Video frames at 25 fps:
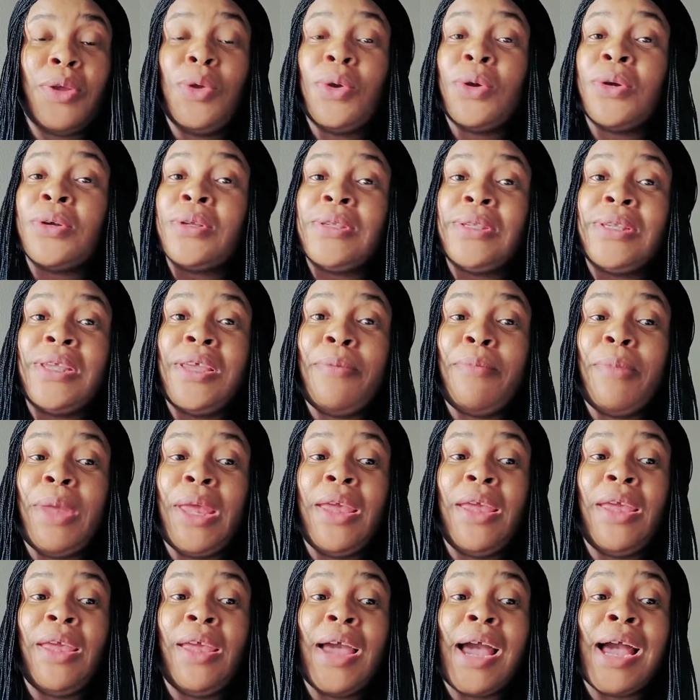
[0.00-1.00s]
you could see
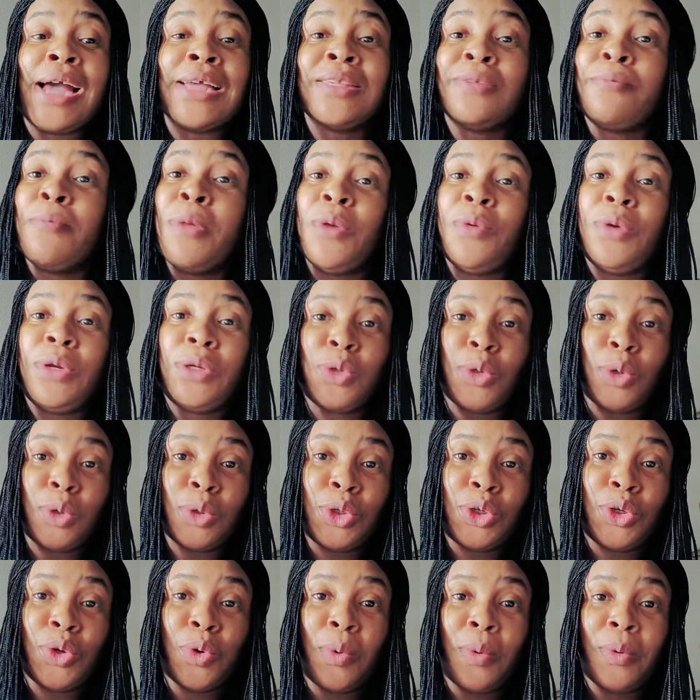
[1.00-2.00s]
me as Mary
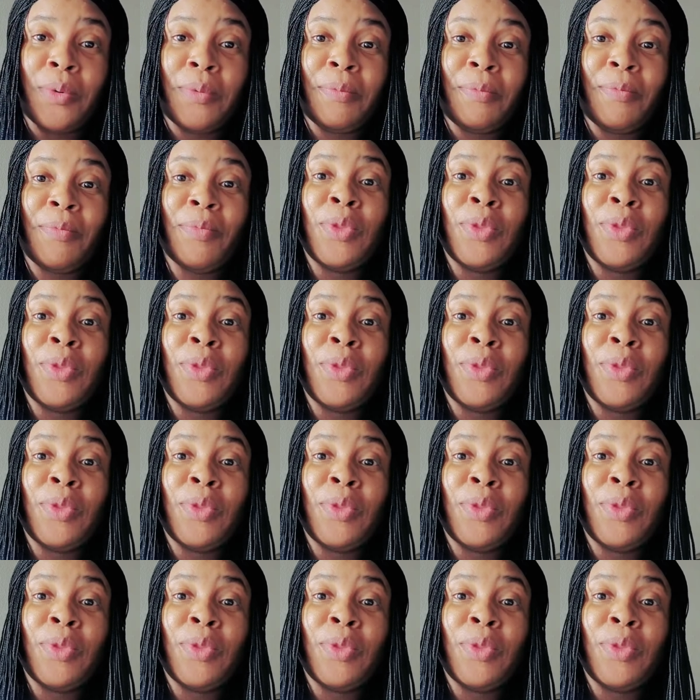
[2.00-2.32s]
Talk Show.